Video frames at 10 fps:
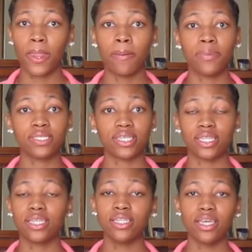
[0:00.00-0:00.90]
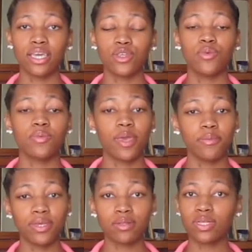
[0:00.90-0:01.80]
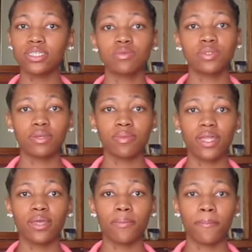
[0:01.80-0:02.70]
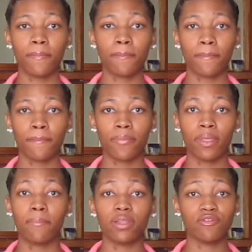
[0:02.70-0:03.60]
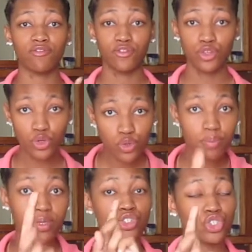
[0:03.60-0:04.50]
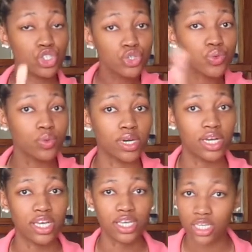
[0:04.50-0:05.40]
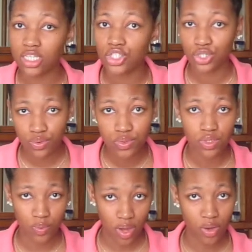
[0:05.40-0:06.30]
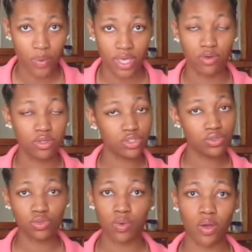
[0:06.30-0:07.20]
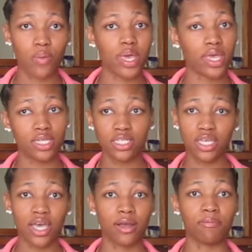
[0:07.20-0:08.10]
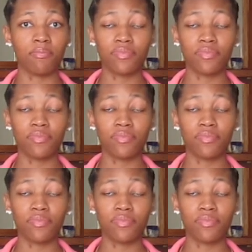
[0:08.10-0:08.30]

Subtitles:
Because at the end of the day, you may be in a relationship with somebody, but you can choose to walk away. You could choose to walk away at any time.